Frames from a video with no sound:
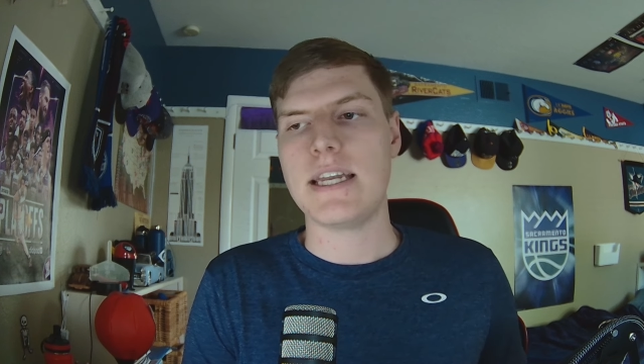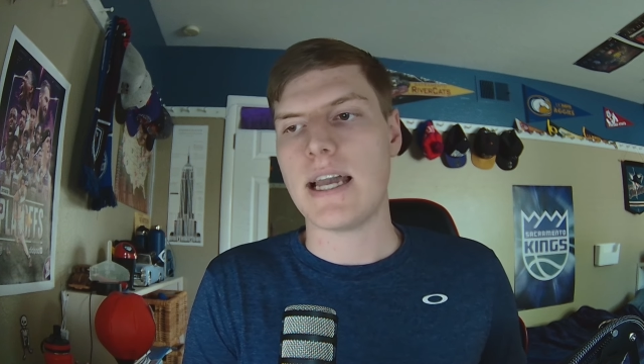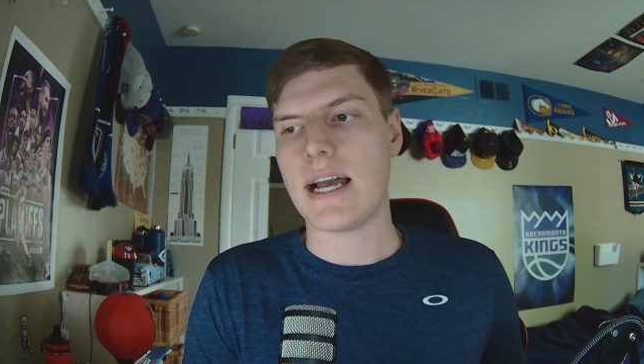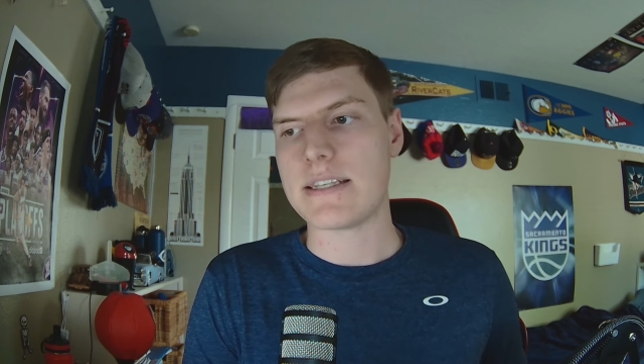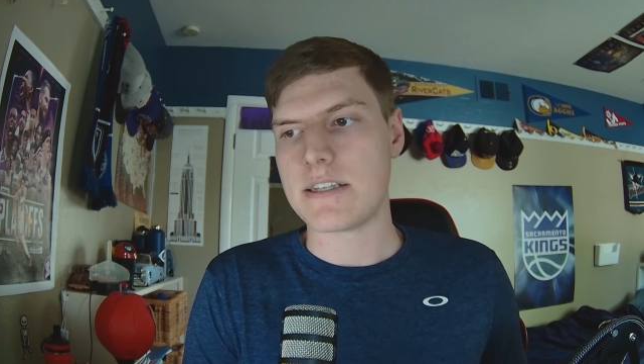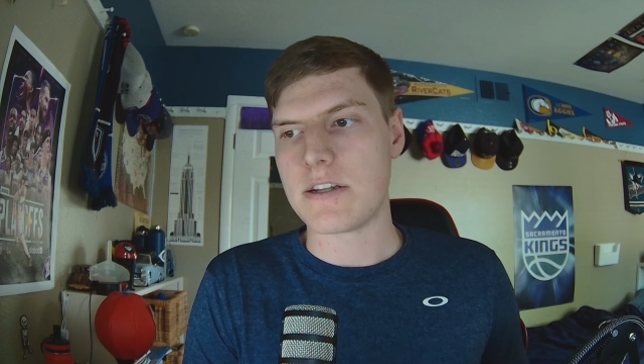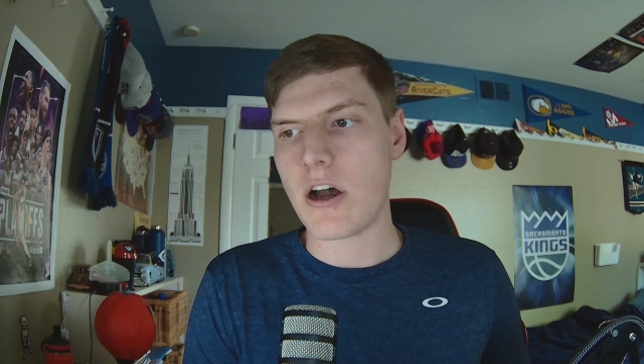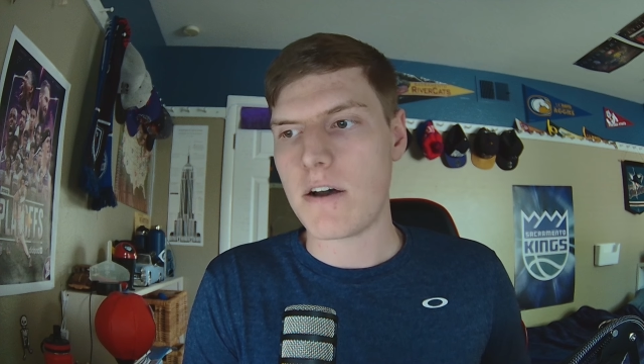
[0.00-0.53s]

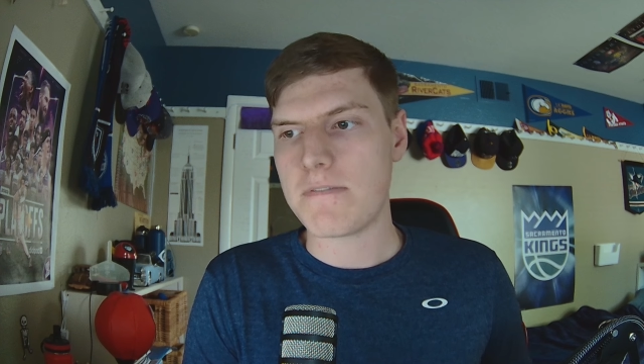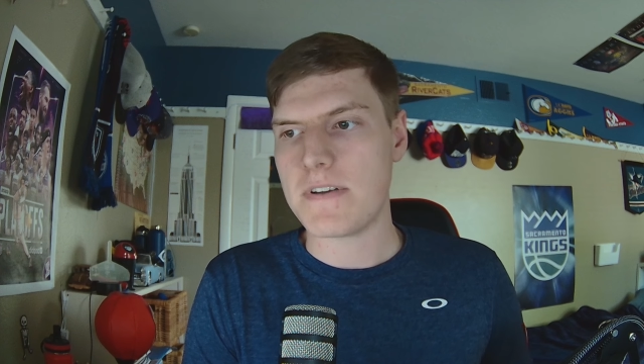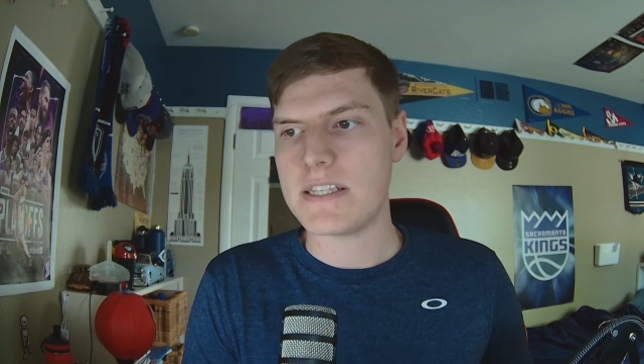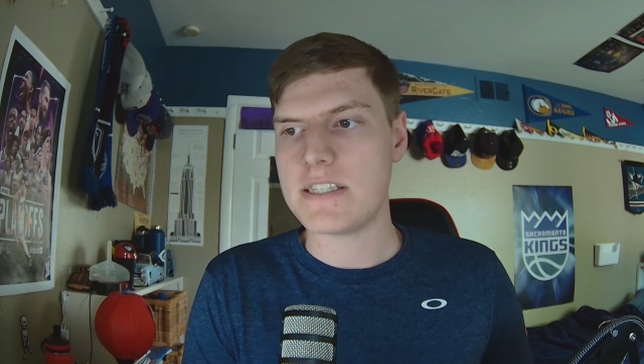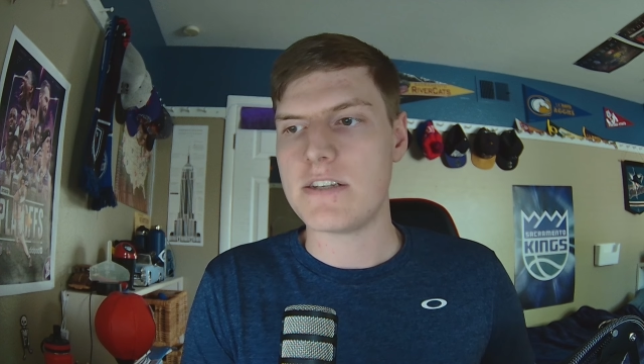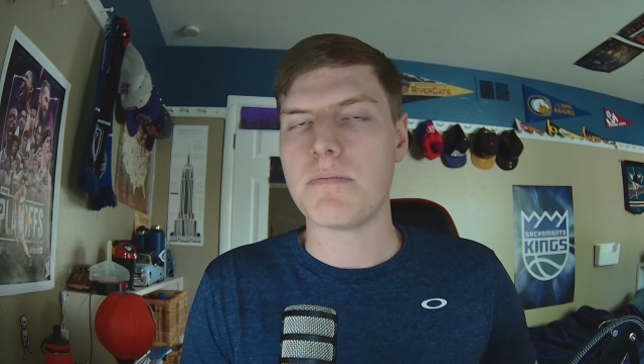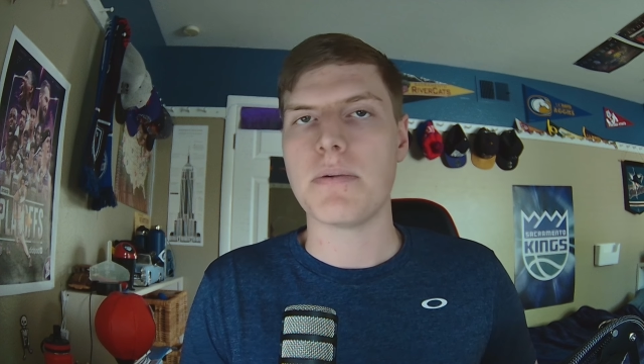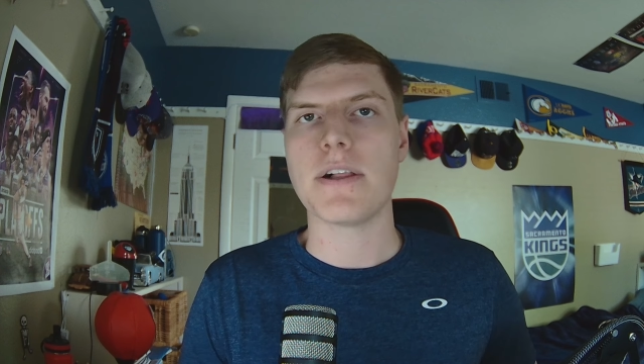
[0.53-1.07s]
as an
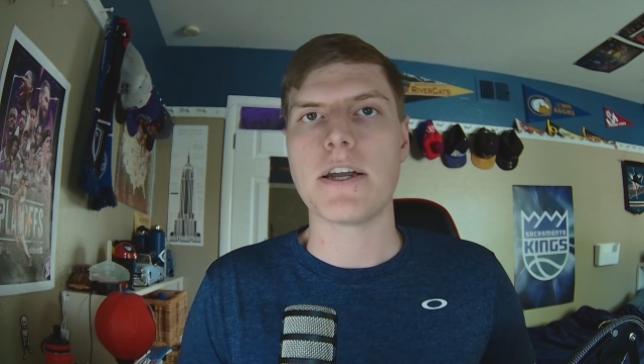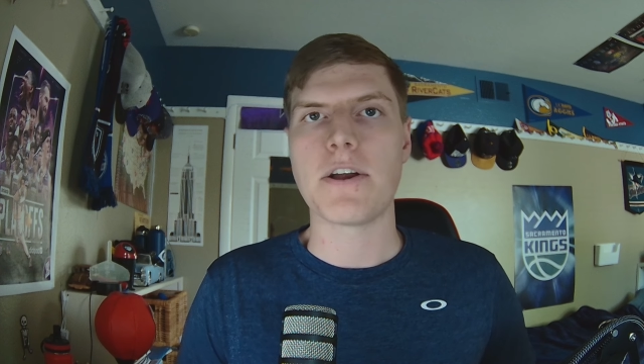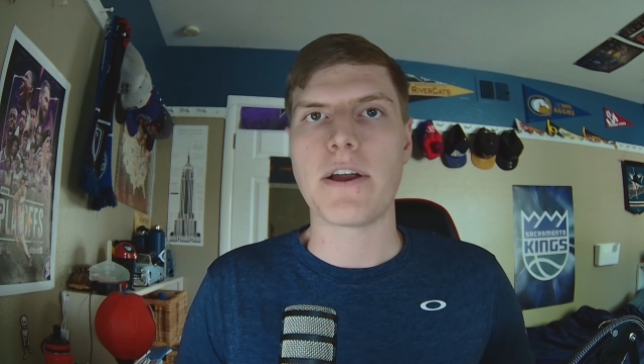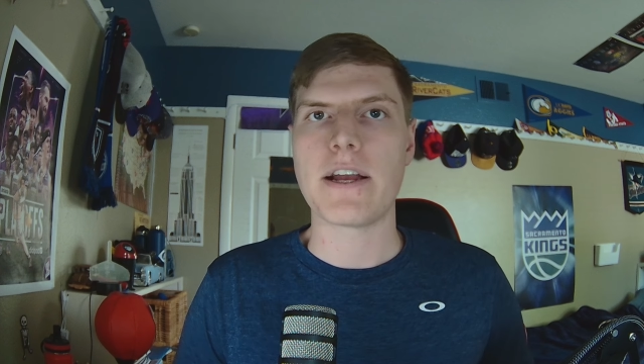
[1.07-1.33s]
offensive player.